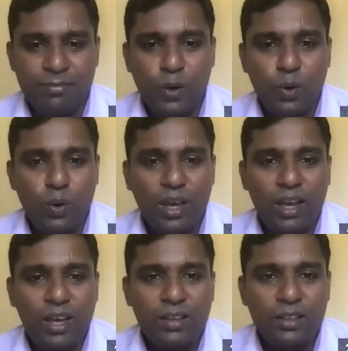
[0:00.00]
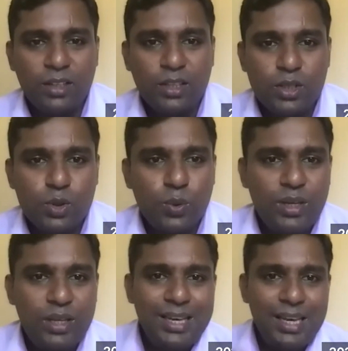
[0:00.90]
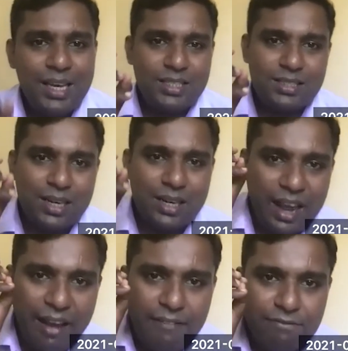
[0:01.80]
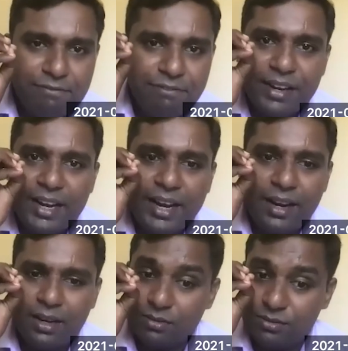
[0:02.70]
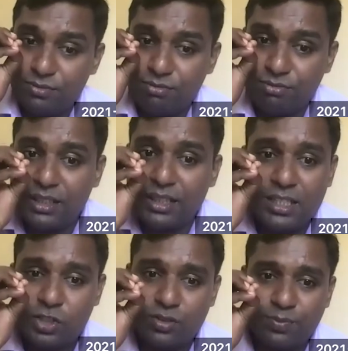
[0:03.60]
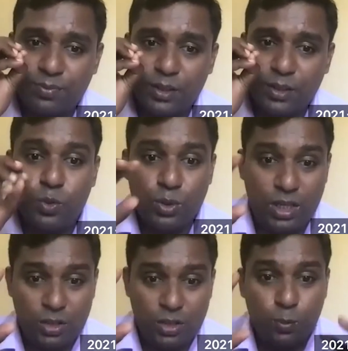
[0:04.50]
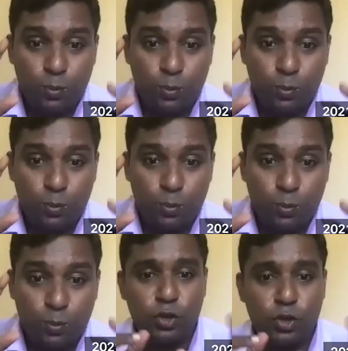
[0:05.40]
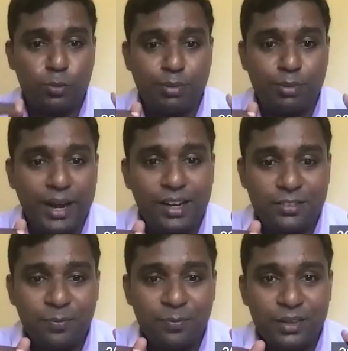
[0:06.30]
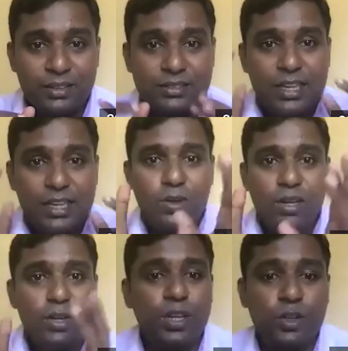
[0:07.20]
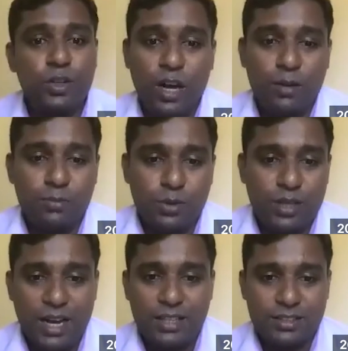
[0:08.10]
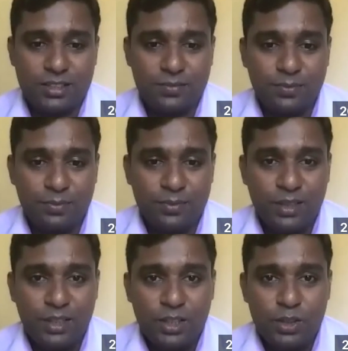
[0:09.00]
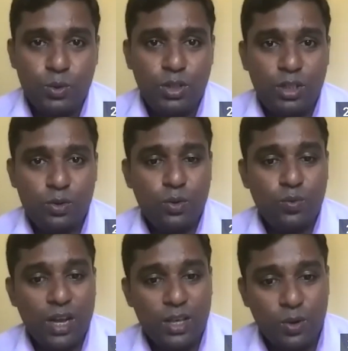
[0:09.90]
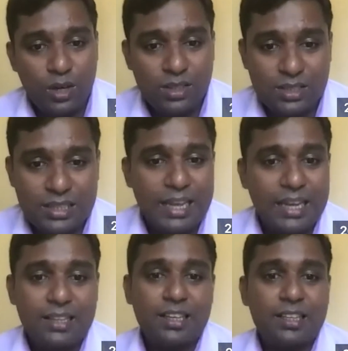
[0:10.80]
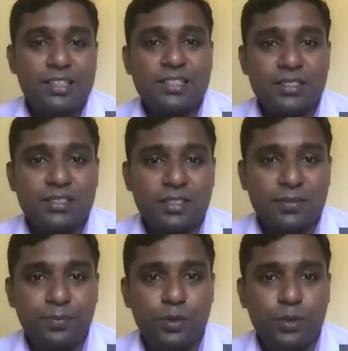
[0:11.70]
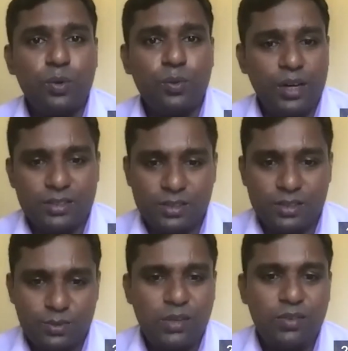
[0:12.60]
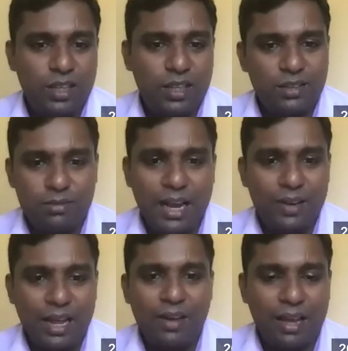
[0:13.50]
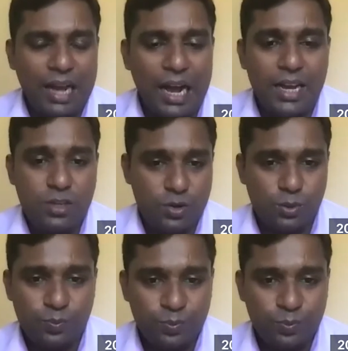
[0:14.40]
Okay. So each and every words you need to process in your brain, then only you need to come to the answer. You need to know why you are selecting this answer. Don't worry, we will, I will, I will, I'll guide you.